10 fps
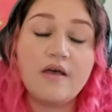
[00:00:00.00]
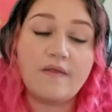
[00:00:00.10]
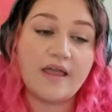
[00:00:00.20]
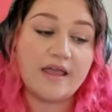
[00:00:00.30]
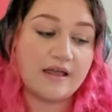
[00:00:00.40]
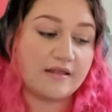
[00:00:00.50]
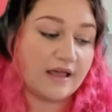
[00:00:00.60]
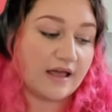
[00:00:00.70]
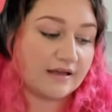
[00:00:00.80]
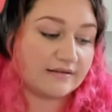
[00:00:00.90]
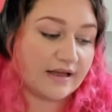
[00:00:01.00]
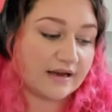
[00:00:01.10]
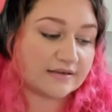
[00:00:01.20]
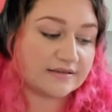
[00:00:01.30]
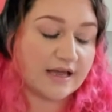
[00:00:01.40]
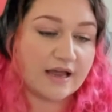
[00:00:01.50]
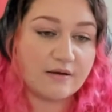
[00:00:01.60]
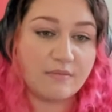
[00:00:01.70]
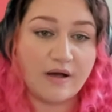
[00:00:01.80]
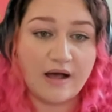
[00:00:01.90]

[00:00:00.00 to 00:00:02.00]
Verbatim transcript: They get the exact same